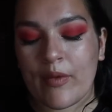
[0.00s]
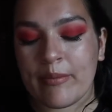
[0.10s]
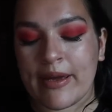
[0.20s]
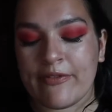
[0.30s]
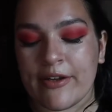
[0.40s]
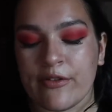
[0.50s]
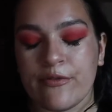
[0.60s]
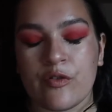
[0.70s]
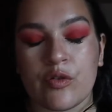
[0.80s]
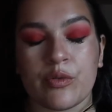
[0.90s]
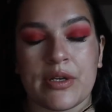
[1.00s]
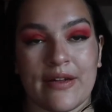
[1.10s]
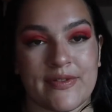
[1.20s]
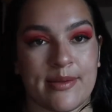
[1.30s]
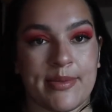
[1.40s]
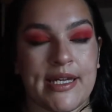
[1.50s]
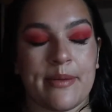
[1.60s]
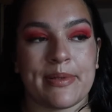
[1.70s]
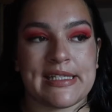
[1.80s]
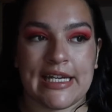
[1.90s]
My favorite food would have to be
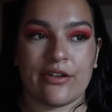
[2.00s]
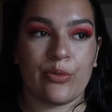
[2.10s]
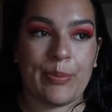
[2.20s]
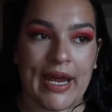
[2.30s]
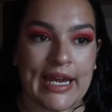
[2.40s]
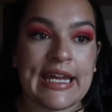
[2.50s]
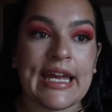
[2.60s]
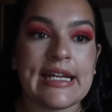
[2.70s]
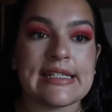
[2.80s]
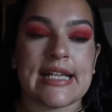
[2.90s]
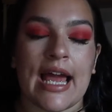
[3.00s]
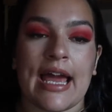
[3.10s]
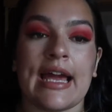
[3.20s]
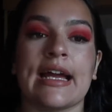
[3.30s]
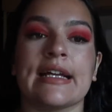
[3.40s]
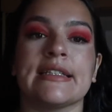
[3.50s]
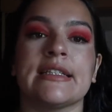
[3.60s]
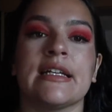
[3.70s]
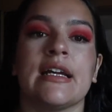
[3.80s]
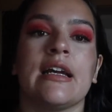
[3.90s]
potato pancakes
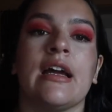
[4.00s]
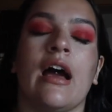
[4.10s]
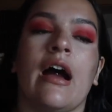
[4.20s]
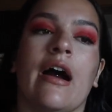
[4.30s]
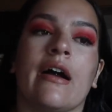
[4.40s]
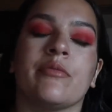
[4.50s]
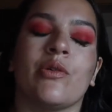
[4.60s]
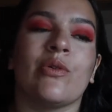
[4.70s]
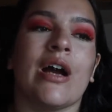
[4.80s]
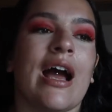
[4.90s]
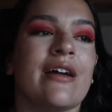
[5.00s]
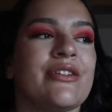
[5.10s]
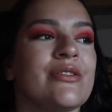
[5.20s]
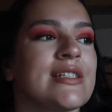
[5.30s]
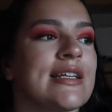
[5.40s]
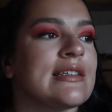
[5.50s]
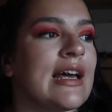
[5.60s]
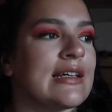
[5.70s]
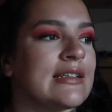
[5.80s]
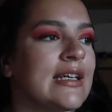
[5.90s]
and how do you say
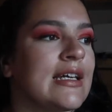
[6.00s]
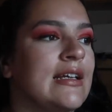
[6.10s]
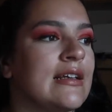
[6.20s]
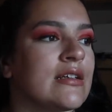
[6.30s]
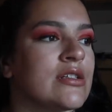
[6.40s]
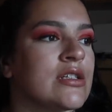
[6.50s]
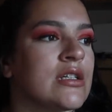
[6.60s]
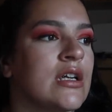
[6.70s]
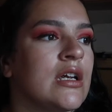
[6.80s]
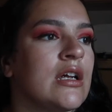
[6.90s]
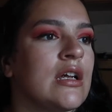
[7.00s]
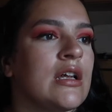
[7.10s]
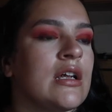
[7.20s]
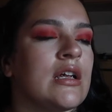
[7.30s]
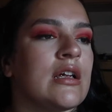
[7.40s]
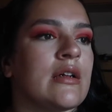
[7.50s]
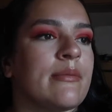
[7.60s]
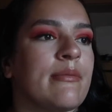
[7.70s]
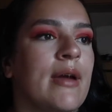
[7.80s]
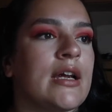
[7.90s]
that in English?
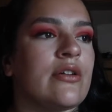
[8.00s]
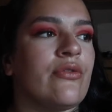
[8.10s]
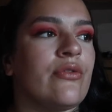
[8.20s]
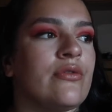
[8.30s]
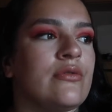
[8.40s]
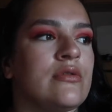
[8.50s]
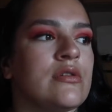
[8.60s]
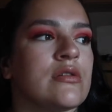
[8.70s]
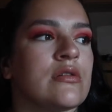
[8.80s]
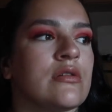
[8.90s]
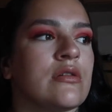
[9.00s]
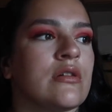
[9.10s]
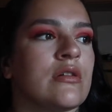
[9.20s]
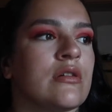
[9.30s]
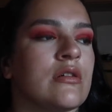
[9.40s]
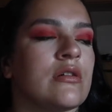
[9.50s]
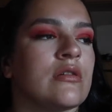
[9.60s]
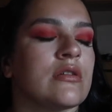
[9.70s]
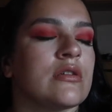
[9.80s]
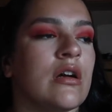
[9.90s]
Macaroons?
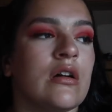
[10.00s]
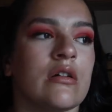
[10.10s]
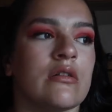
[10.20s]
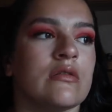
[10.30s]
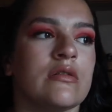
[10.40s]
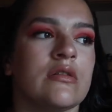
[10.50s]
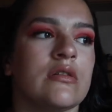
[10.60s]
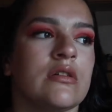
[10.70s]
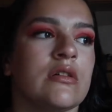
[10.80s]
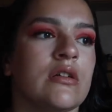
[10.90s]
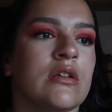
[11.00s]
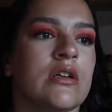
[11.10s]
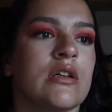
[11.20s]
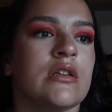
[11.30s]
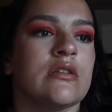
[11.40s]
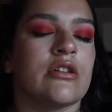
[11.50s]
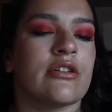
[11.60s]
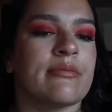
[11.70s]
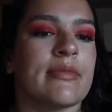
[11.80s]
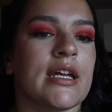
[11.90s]
No,
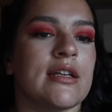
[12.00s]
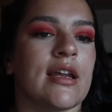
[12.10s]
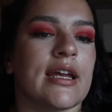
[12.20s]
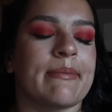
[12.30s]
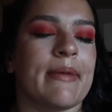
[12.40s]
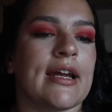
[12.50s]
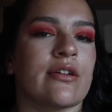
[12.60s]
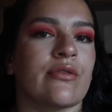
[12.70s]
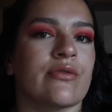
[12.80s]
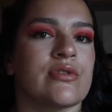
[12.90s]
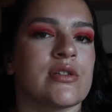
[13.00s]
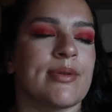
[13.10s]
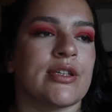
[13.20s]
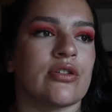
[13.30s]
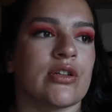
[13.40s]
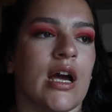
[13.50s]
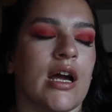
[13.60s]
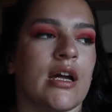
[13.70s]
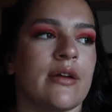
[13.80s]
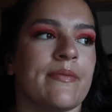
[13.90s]
they're made like macaroons, but they're
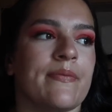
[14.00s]
not.